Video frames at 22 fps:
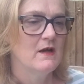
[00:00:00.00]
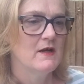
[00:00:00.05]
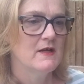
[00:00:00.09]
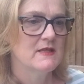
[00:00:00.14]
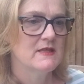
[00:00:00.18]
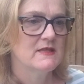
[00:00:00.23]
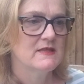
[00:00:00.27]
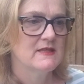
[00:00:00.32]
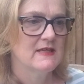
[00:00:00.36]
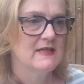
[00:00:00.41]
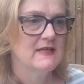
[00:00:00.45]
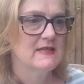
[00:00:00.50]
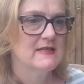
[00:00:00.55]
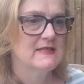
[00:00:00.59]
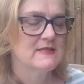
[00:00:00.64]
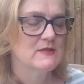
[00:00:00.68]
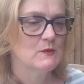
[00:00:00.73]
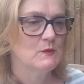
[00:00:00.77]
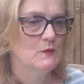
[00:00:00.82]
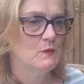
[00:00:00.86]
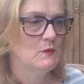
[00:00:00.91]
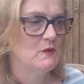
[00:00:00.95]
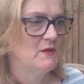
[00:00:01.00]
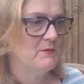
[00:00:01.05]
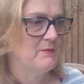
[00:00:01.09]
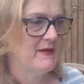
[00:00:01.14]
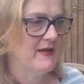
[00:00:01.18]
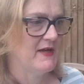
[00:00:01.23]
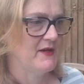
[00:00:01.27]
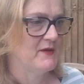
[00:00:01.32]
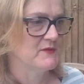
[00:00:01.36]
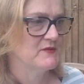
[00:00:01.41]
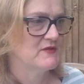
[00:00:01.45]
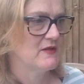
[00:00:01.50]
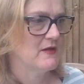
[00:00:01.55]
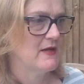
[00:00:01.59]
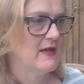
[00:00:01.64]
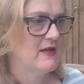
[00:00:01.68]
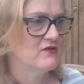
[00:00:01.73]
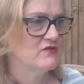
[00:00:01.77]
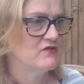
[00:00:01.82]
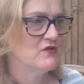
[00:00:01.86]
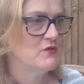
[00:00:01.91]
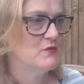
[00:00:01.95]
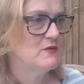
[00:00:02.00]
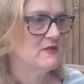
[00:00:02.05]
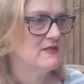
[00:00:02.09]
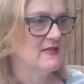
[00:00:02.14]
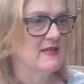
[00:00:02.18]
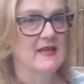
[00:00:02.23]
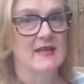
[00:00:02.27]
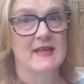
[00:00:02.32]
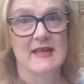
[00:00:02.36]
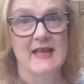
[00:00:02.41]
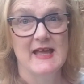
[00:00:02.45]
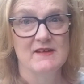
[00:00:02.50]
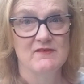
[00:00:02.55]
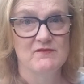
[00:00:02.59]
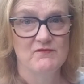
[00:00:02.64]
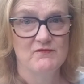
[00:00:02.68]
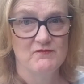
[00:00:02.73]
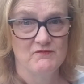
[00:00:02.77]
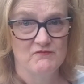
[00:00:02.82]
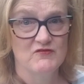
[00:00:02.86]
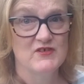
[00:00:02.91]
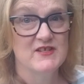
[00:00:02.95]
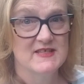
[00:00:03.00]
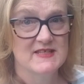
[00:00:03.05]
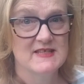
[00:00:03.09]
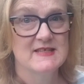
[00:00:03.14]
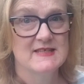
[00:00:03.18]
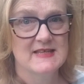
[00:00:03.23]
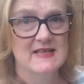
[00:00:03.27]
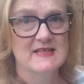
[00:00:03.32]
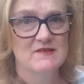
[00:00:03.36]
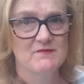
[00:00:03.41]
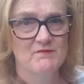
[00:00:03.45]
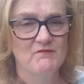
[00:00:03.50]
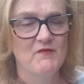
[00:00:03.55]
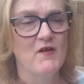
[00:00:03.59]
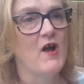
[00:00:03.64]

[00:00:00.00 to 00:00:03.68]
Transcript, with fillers: I think it's all about as you dig and for instance as